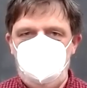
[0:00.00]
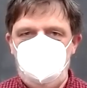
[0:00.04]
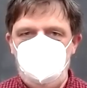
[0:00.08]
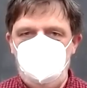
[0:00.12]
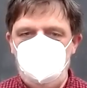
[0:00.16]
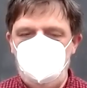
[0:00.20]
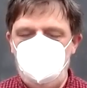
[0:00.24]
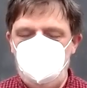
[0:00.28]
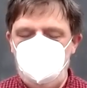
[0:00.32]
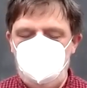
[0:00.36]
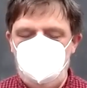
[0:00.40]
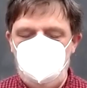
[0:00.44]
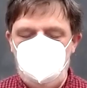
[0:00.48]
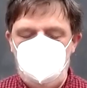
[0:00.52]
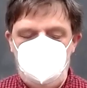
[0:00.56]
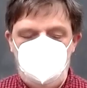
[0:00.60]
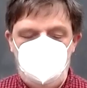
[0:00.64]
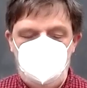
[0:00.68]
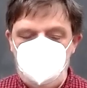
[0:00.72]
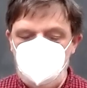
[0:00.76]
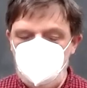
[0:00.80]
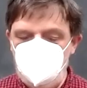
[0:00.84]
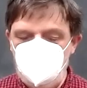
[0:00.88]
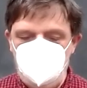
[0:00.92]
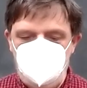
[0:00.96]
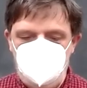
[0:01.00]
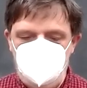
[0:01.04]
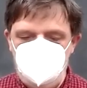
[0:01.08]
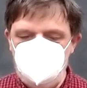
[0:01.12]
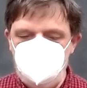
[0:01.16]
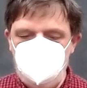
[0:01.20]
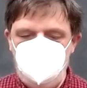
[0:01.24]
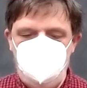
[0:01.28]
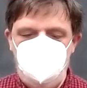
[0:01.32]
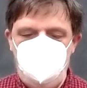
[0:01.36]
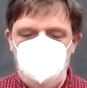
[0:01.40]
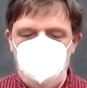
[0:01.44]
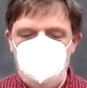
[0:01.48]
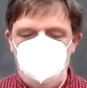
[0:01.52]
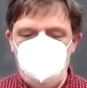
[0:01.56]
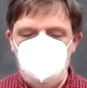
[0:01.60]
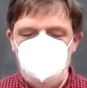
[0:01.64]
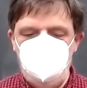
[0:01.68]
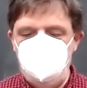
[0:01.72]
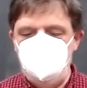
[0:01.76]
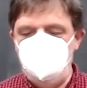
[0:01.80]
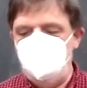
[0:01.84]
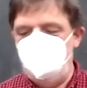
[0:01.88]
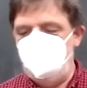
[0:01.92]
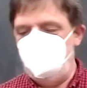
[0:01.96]
or are otherwise related to
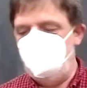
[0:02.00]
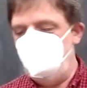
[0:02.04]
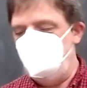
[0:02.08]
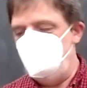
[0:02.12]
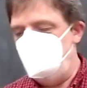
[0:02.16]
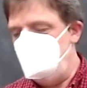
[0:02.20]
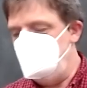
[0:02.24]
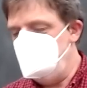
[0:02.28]
each other.